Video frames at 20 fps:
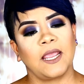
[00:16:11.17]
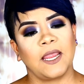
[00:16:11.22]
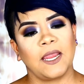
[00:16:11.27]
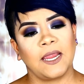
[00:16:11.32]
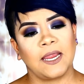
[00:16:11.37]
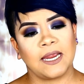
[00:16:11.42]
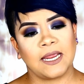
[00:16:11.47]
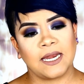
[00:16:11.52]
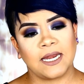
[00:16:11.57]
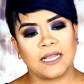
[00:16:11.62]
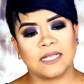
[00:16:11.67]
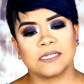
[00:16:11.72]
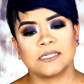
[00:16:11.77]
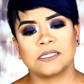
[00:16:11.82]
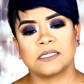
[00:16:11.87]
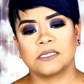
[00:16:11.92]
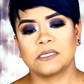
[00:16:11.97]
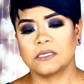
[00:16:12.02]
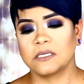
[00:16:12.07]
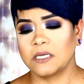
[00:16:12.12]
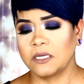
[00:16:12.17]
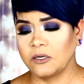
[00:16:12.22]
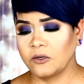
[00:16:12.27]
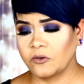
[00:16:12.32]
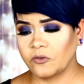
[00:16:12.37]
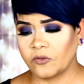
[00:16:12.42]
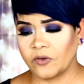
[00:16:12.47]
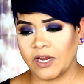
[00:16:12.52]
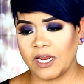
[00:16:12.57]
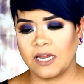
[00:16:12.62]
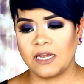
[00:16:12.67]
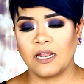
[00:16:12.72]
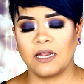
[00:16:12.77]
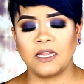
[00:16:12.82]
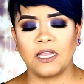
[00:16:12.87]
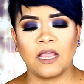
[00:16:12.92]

it is great.